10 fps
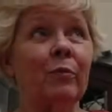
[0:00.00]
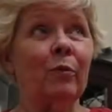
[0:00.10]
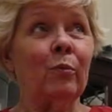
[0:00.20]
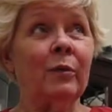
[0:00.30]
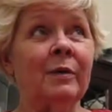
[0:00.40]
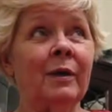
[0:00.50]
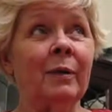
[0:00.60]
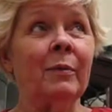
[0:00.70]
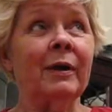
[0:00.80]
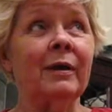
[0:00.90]
the one
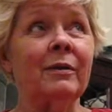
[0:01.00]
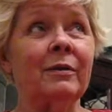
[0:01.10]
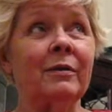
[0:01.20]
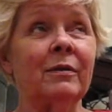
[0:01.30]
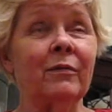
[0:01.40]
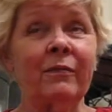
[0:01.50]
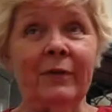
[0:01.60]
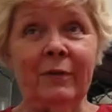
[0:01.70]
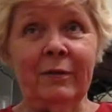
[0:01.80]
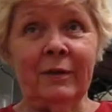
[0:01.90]
time I got the
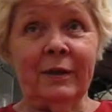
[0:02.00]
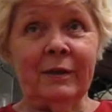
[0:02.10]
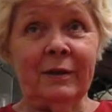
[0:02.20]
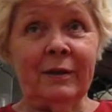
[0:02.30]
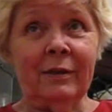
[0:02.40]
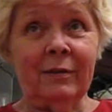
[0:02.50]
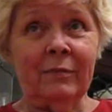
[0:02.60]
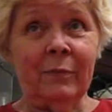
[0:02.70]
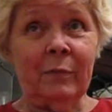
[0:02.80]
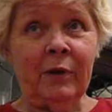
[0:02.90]
fellow that I dated
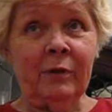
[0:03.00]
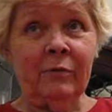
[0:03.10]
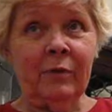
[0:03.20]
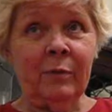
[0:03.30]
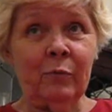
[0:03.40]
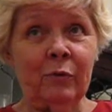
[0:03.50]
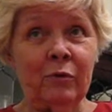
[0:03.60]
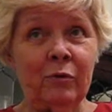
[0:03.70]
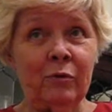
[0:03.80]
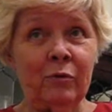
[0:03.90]
from the Country Club
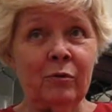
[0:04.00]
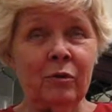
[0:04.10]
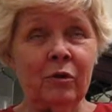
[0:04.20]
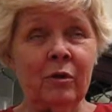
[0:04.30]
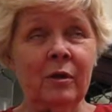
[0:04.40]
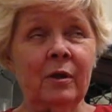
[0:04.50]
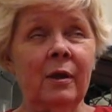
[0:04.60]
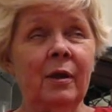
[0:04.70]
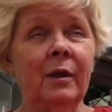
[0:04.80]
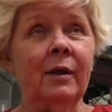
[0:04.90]
Christian Church
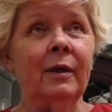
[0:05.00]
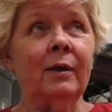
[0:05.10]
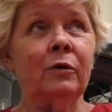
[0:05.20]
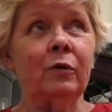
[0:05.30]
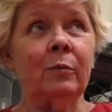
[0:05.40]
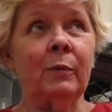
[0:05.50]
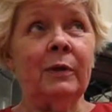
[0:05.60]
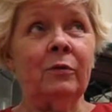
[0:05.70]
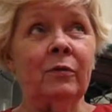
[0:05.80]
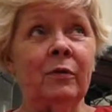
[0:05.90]
took
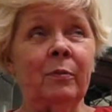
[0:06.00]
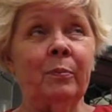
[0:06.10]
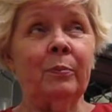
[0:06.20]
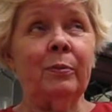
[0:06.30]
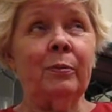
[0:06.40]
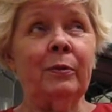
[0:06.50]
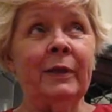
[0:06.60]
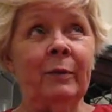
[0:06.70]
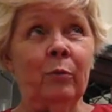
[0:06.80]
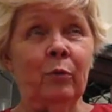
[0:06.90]
me to the
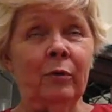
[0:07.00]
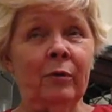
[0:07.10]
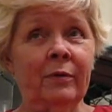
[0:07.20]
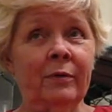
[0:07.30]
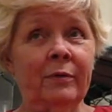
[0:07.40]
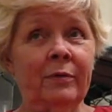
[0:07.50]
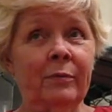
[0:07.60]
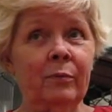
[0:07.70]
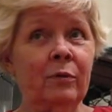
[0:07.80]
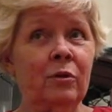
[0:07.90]
Playmore,
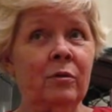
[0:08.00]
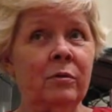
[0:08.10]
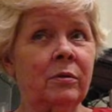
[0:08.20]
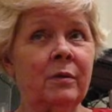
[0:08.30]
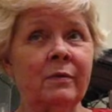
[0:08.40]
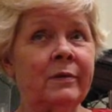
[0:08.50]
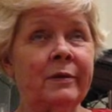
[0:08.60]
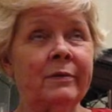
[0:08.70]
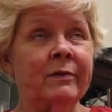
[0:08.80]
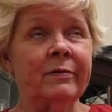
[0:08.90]
which isn't
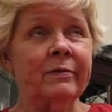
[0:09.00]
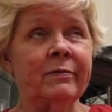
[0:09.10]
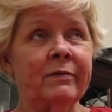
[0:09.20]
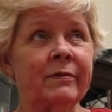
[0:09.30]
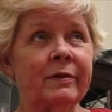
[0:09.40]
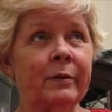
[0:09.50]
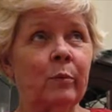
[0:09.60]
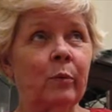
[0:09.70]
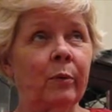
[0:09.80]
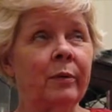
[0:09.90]
in existence
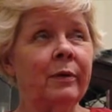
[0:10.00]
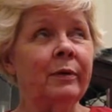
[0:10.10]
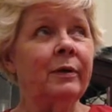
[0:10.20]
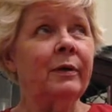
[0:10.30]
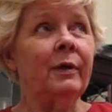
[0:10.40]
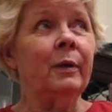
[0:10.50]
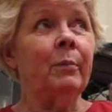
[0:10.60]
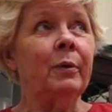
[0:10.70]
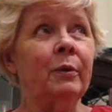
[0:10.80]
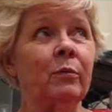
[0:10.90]
anymore,
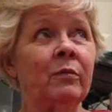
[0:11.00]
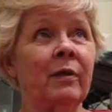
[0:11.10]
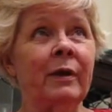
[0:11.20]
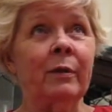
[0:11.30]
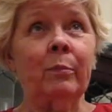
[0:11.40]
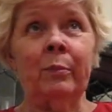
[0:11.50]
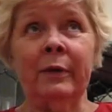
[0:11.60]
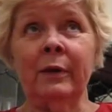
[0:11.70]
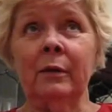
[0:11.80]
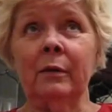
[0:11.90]
but it was like a
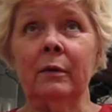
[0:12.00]
big